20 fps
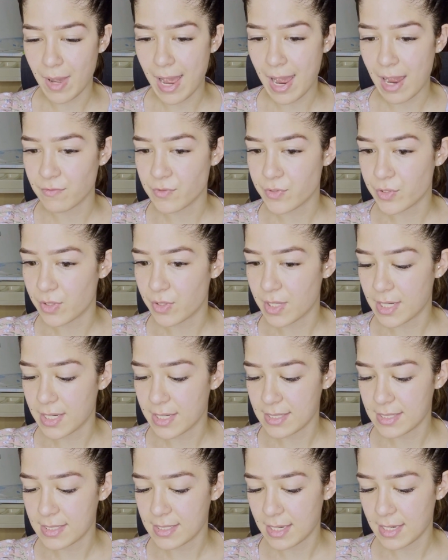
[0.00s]
after
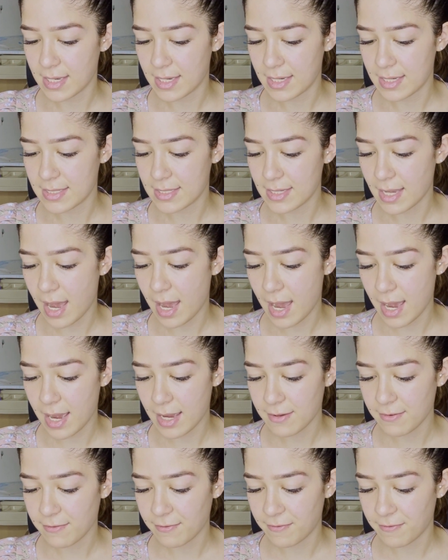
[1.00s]
this is
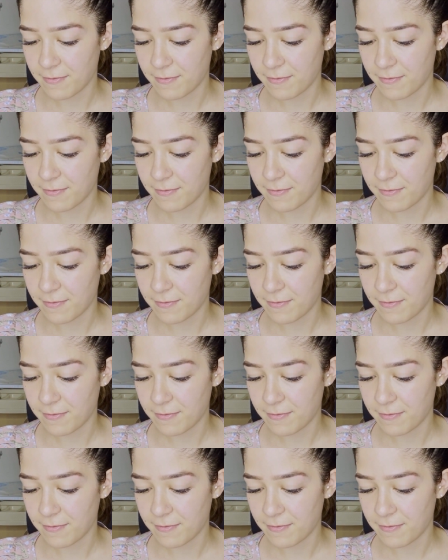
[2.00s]
I